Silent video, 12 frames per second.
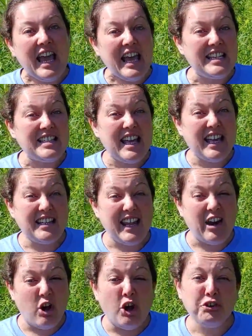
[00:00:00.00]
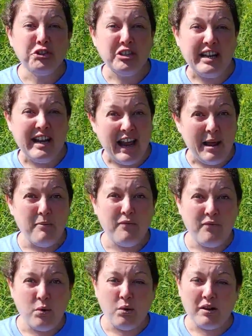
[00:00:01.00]
is that an alternate name
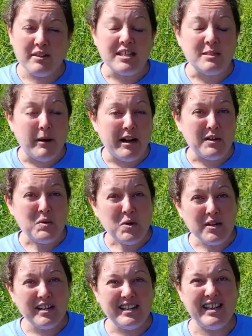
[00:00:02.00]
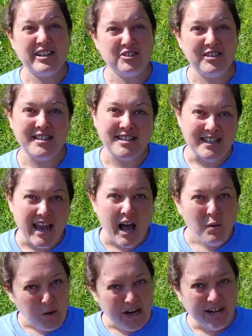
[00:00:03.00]
for the spiderwort is actually
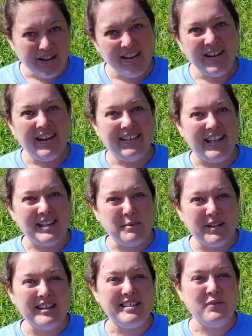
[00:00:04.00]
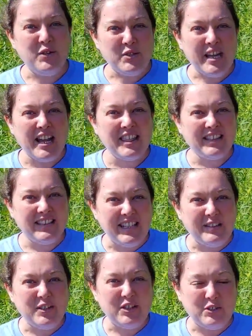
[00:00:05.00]
snotweed. And that's because if you take the
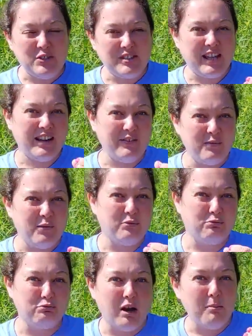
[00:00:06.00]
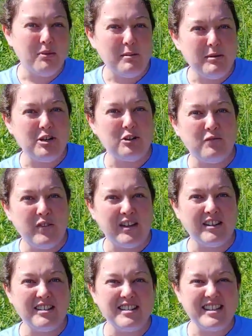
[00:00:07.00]
leaves and you kind of rub them in your
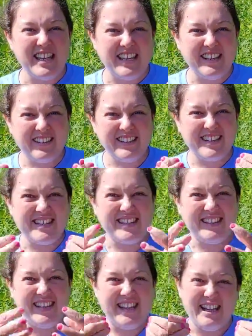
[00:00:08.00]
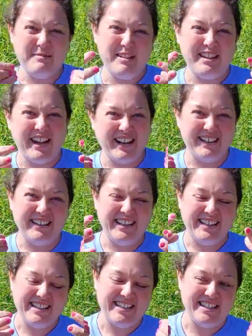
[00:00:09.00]
fingers, they get all slimy, kind of
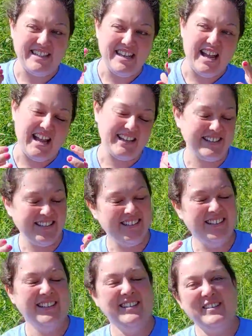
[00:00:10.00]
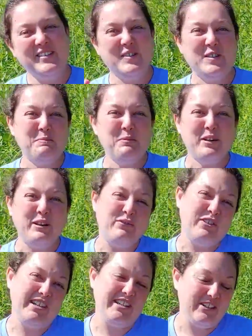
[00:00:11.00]
like snot. So it's pretty
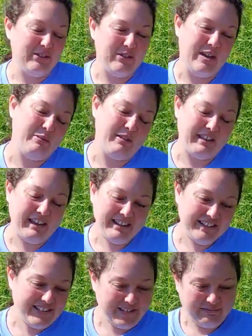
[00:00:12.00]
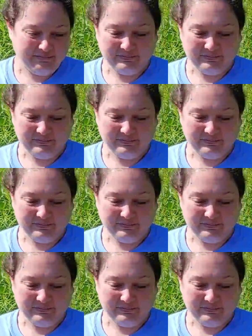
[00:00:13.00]
funny to do that with kids.